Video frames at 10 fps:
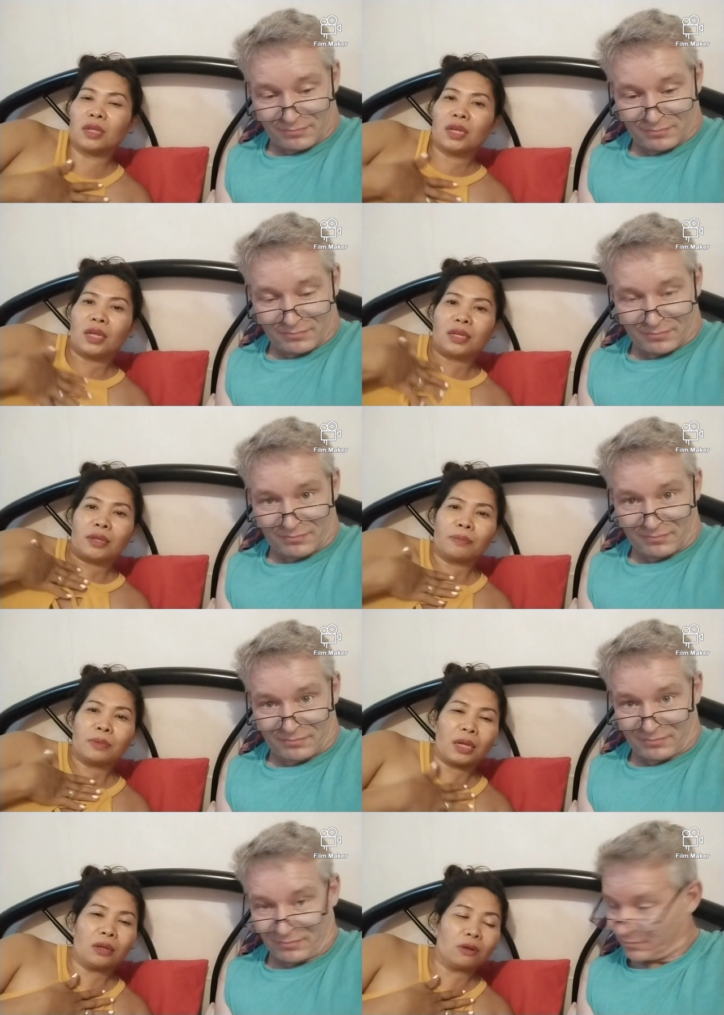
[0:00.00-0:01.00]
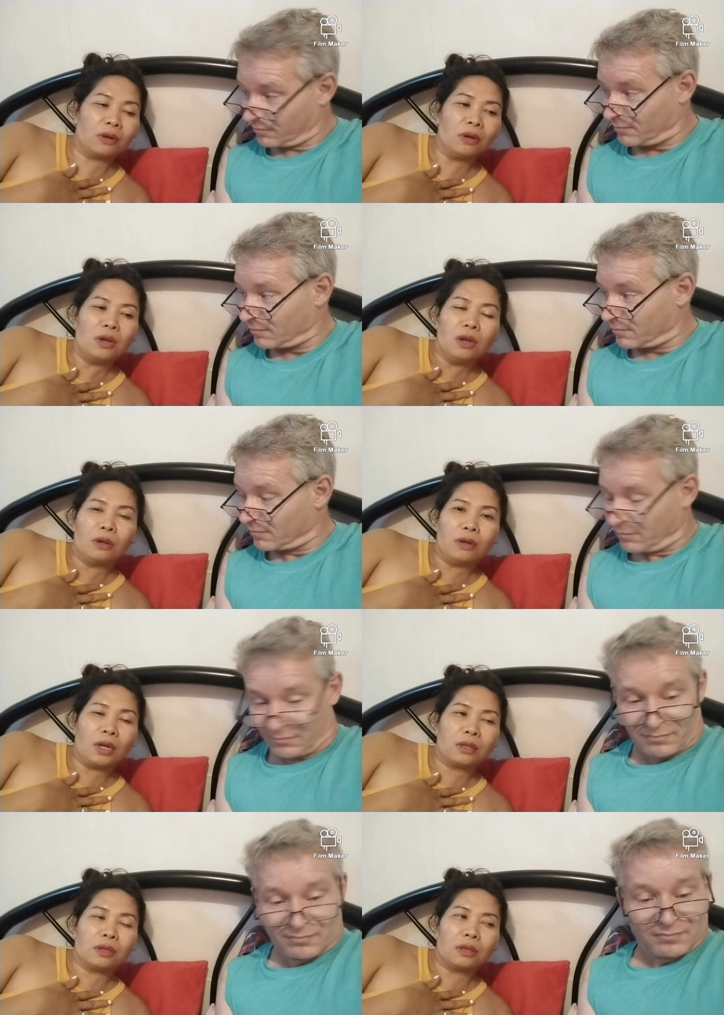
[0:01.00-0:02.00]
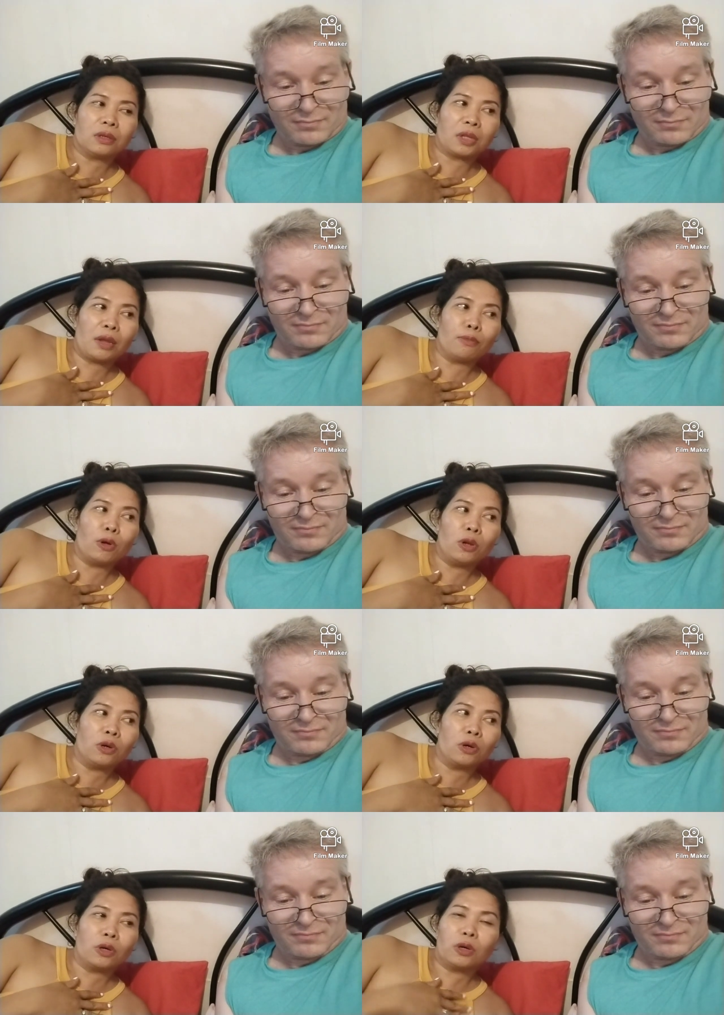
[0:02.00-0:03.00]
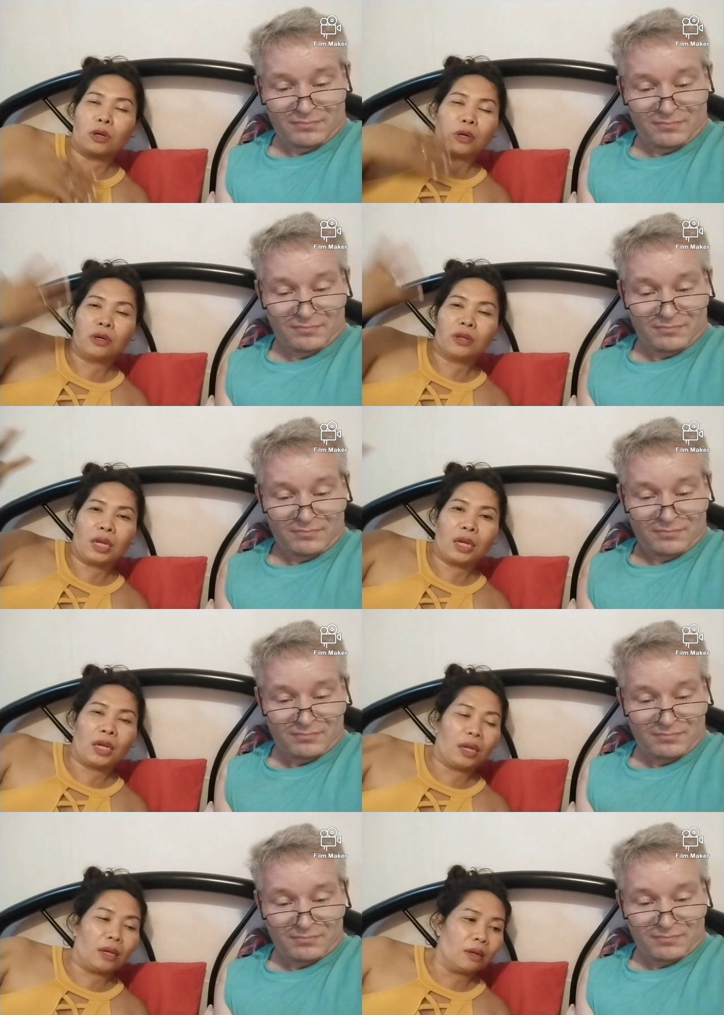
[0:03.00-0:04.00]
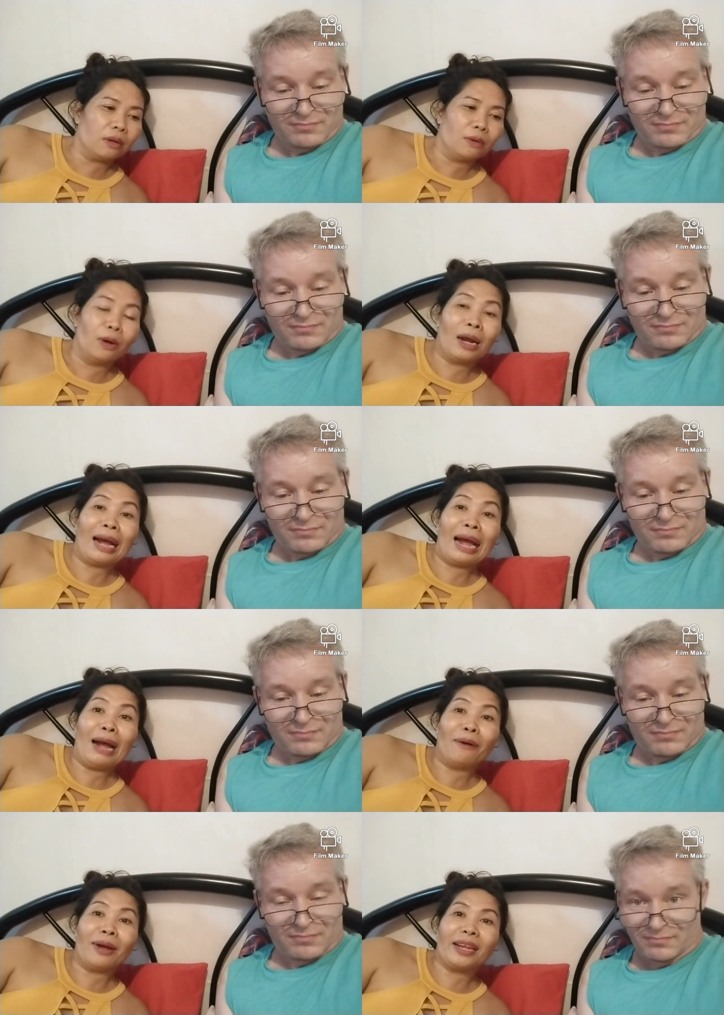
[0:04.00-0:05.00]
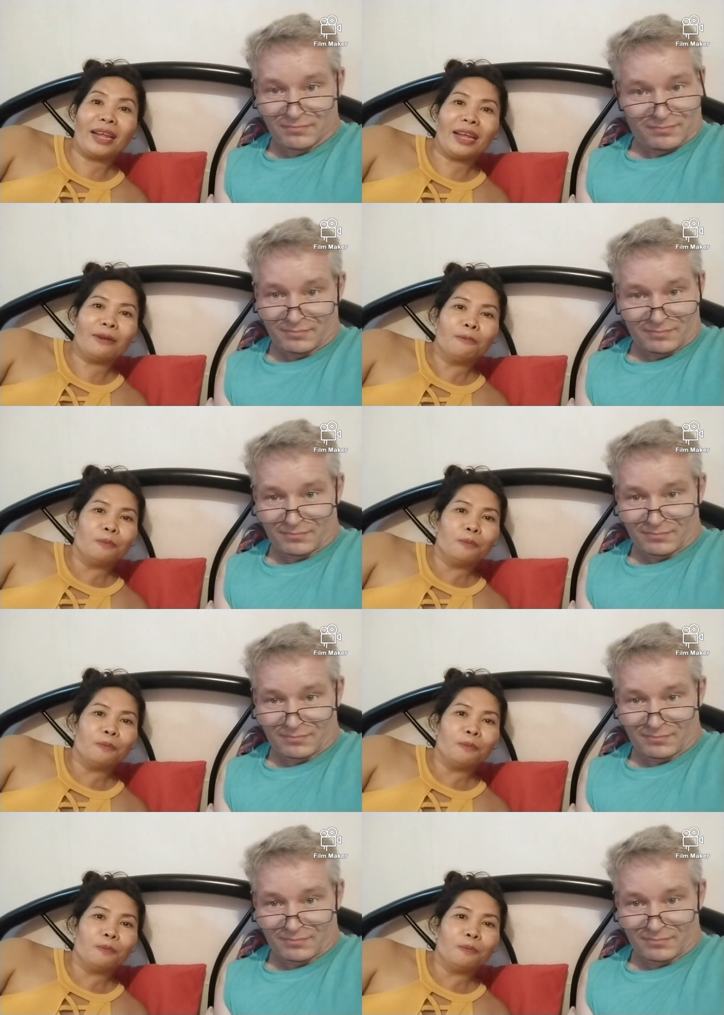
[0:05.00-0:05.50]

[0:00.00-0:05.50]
Speaker 1: thinking something. You know, not stable your thinking. Wow, what like that?